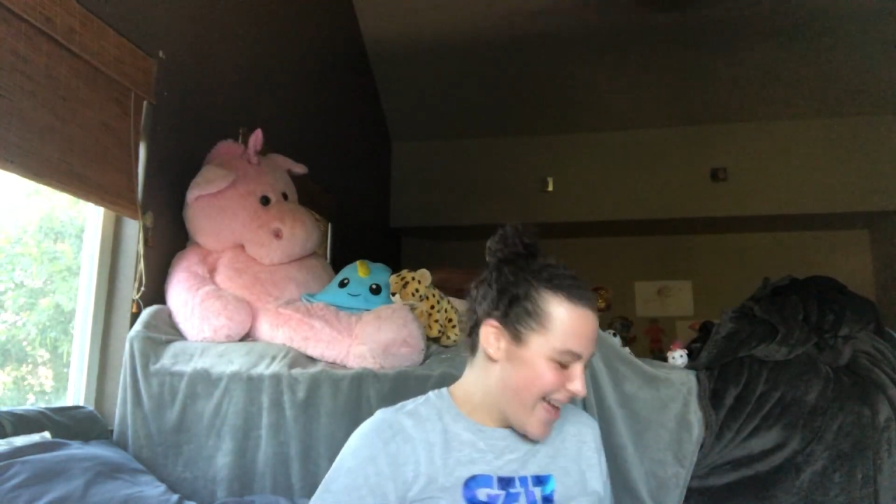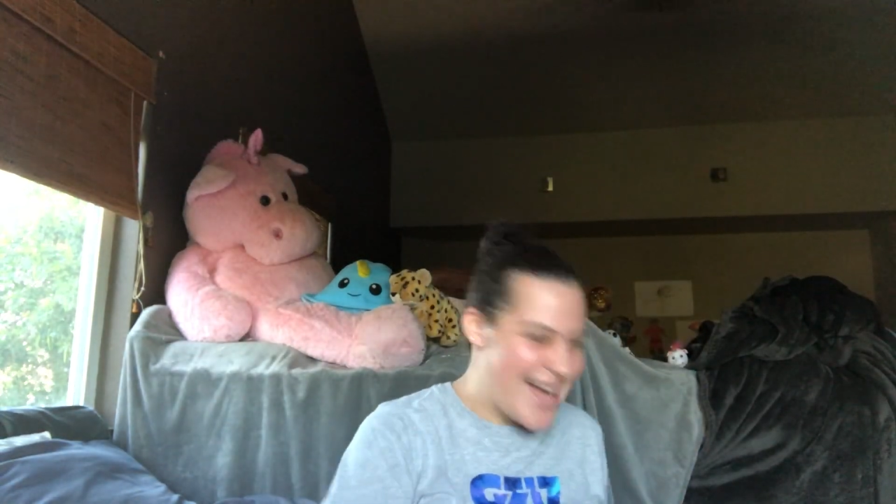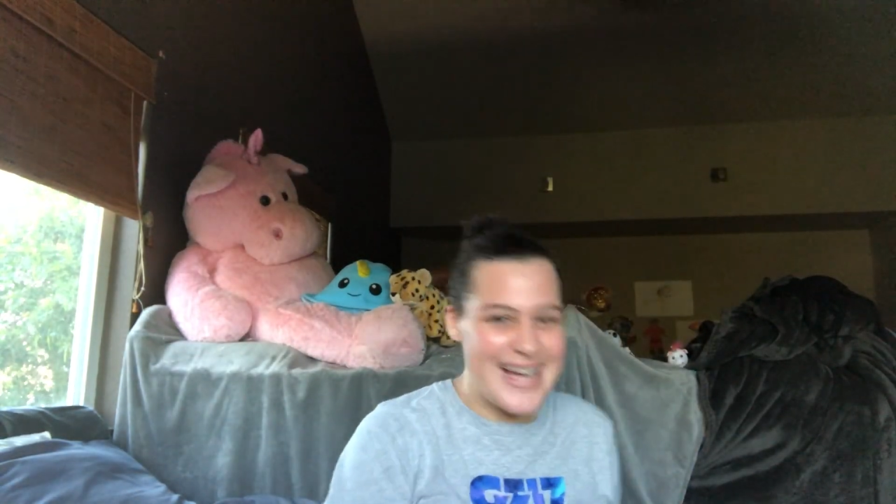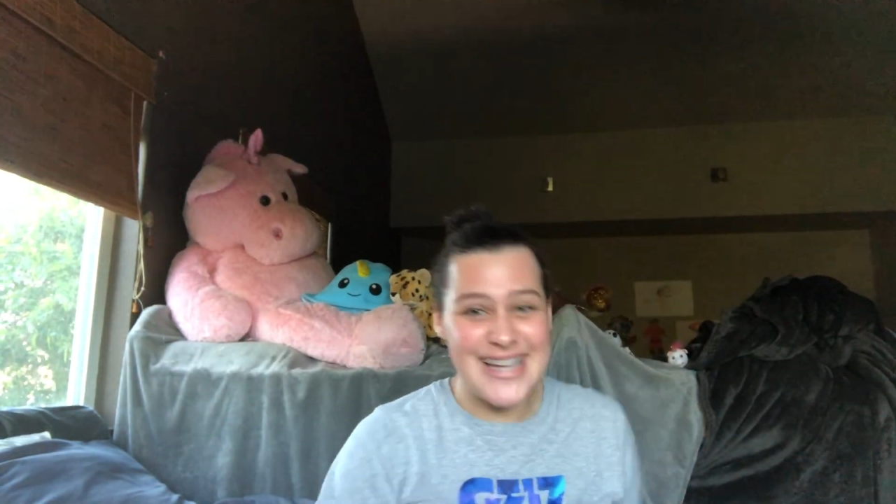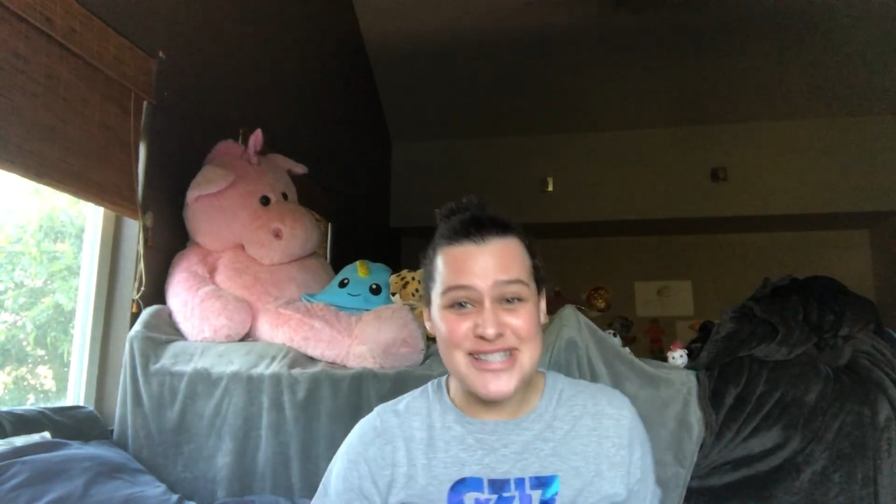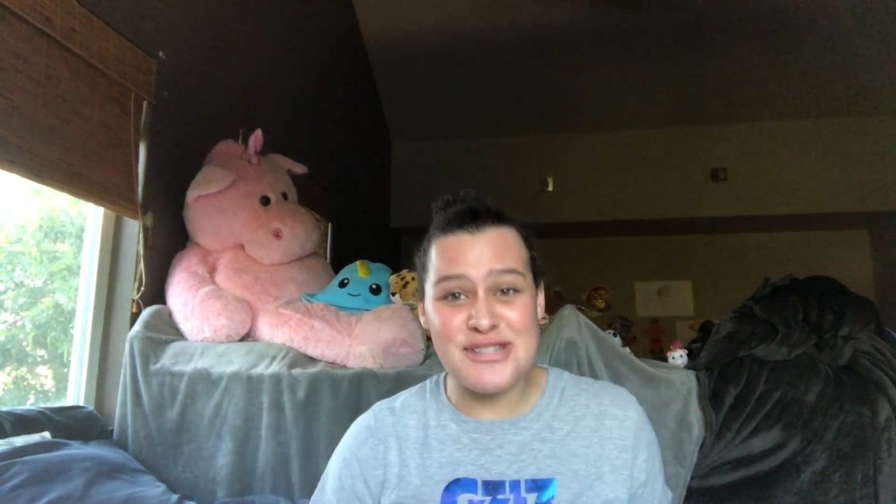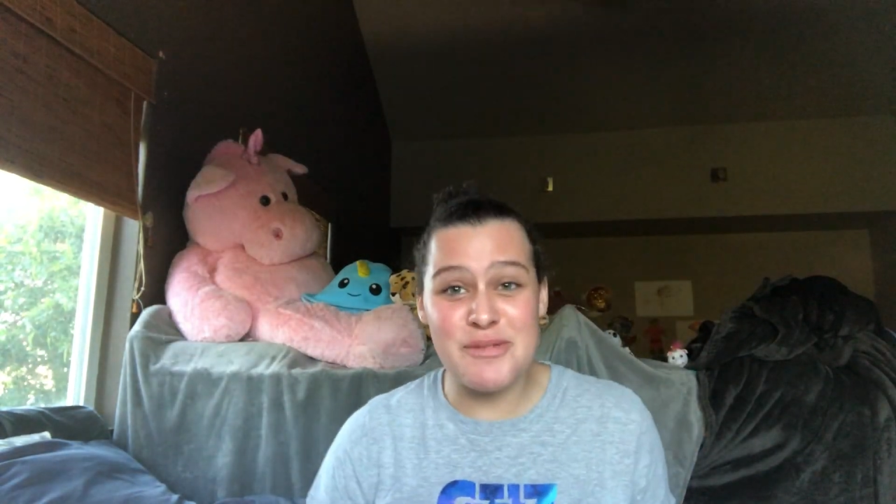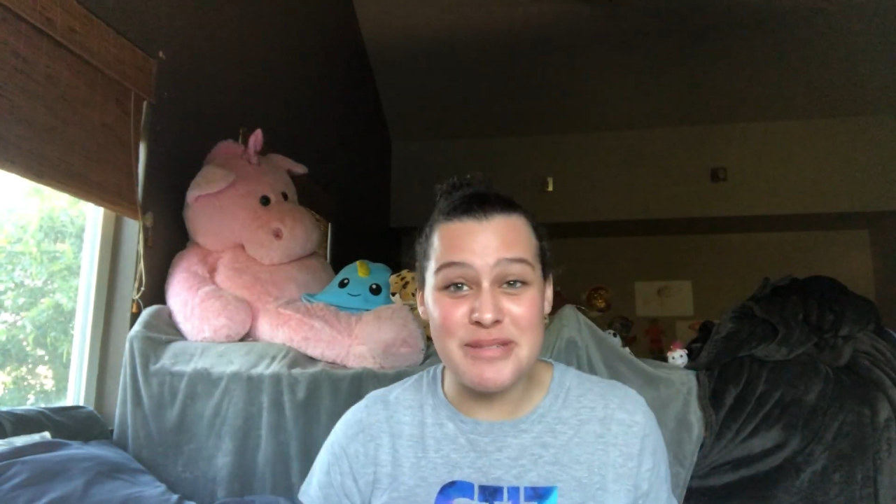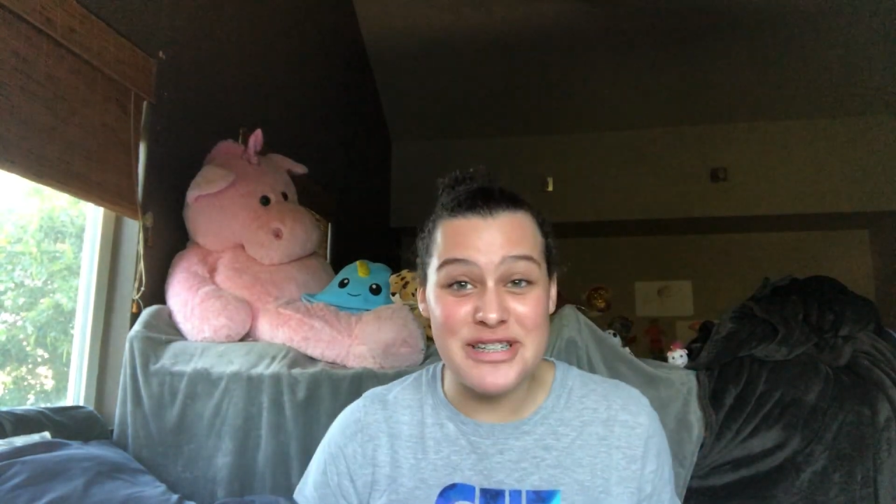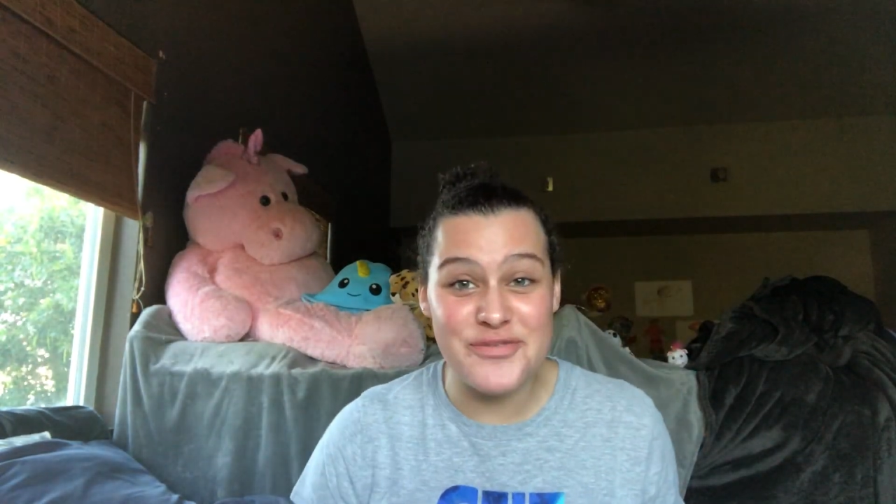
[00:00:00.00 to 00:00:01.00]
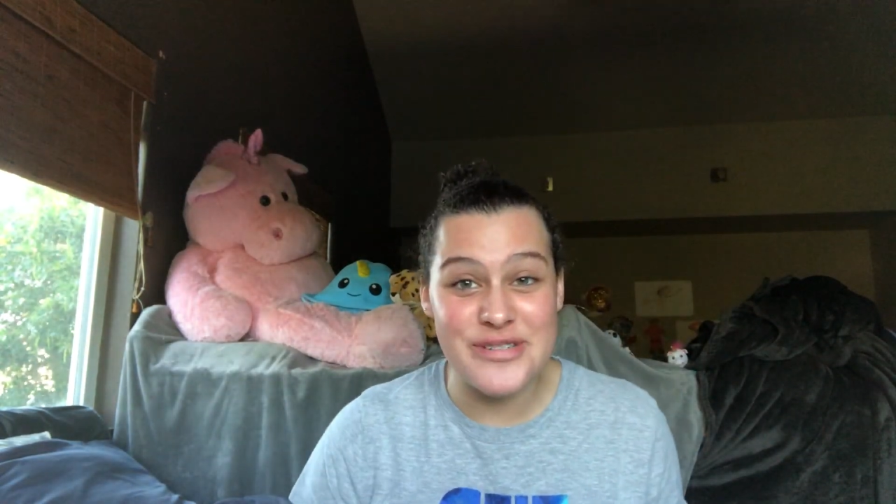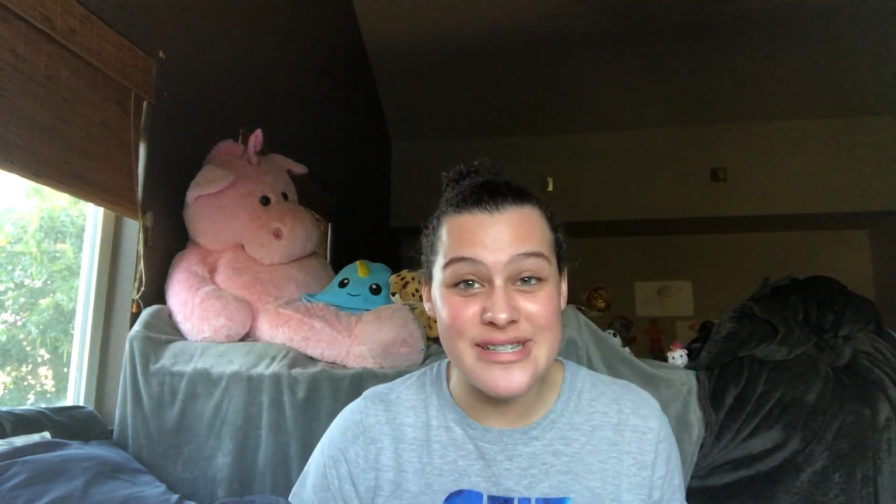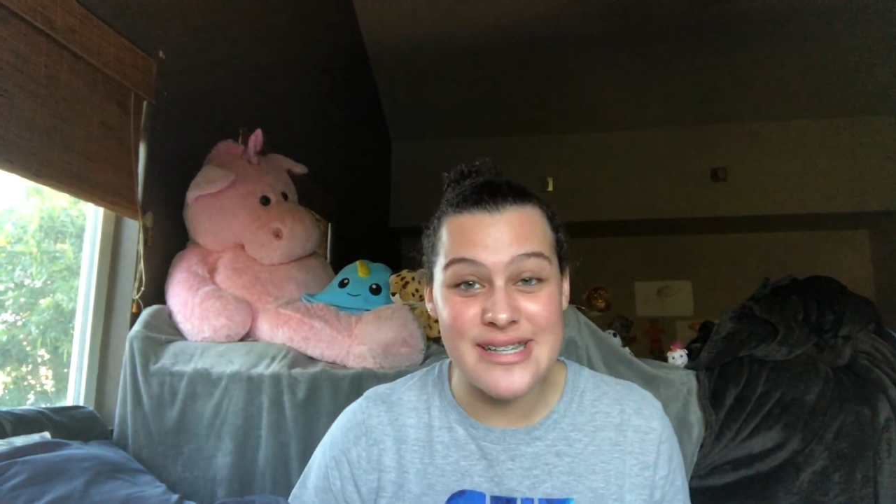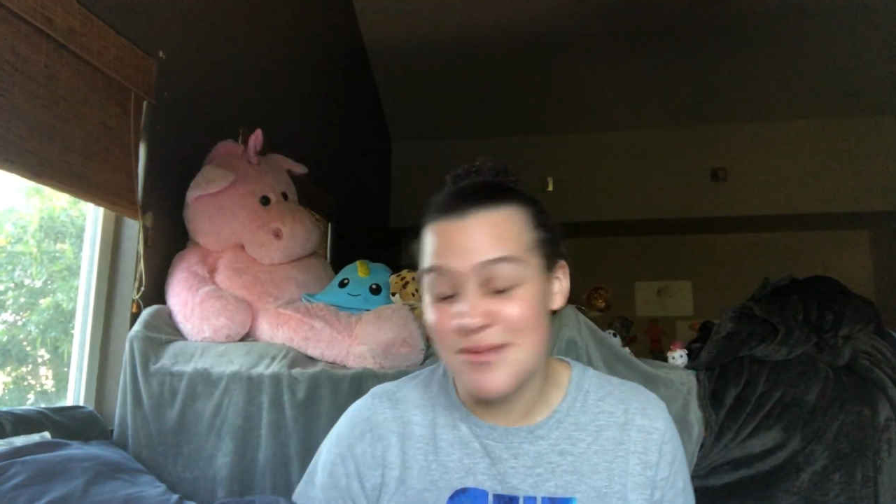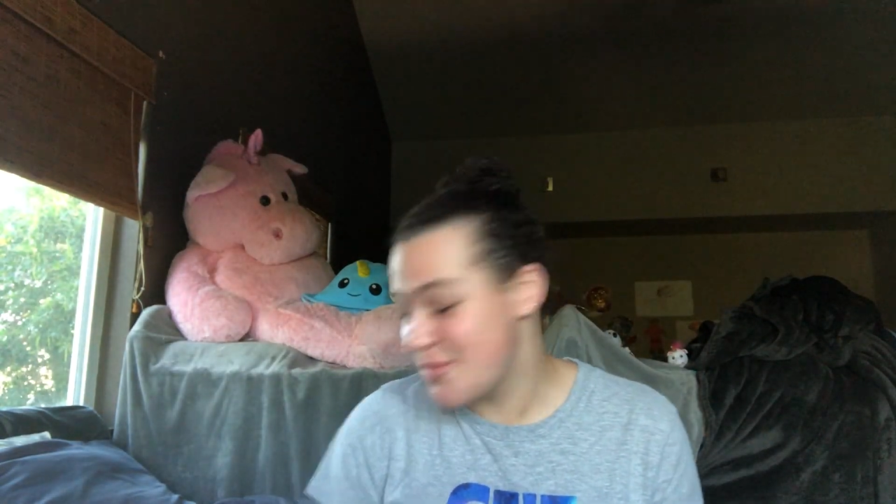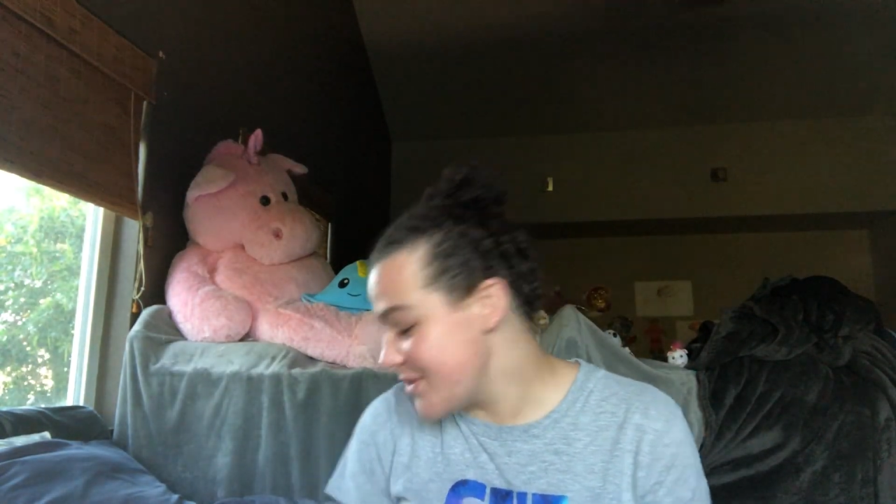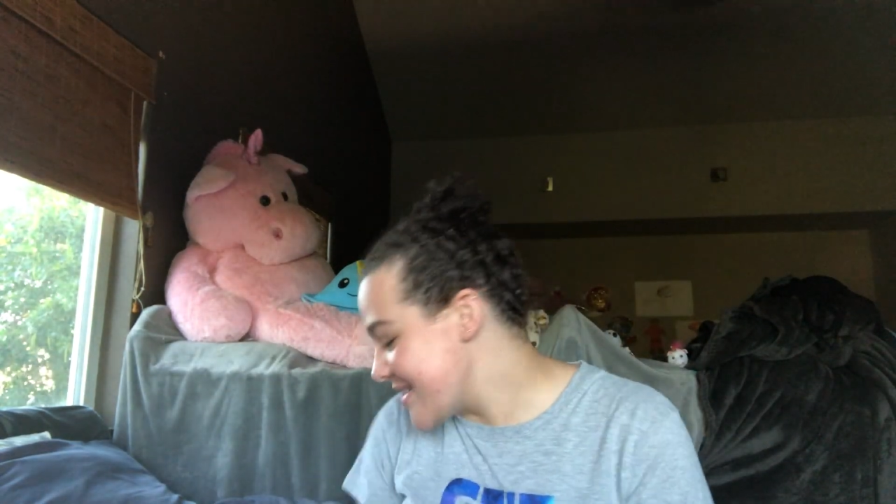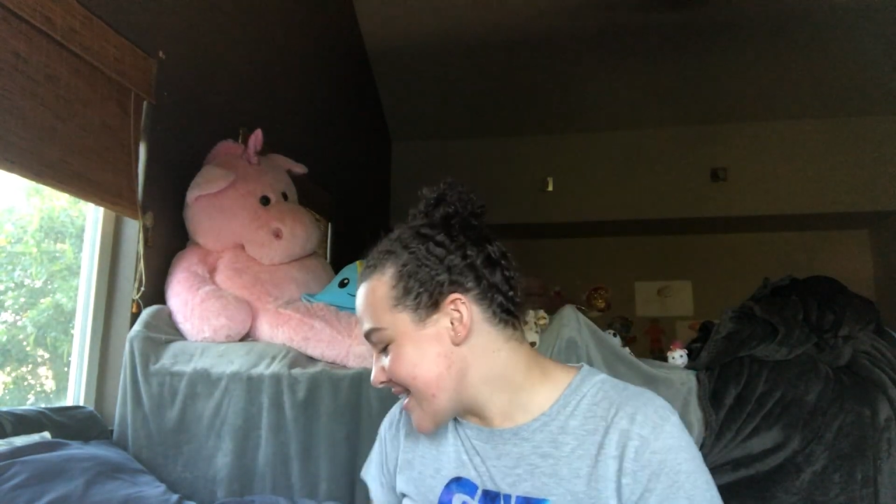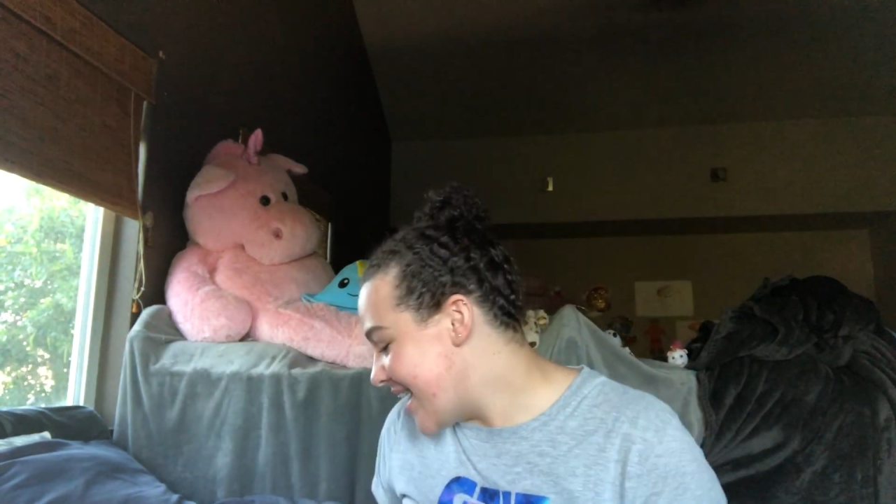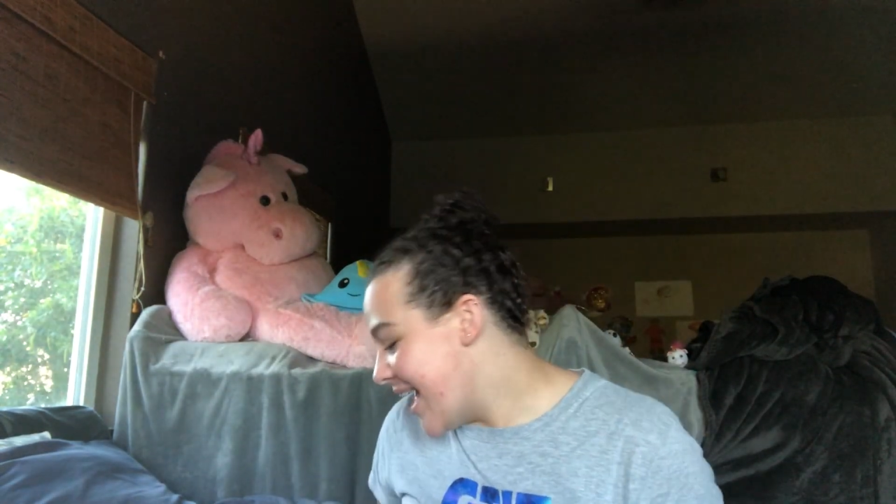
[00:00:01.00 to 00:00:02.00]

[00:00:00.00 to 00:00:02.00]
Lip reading: I got so many free samples.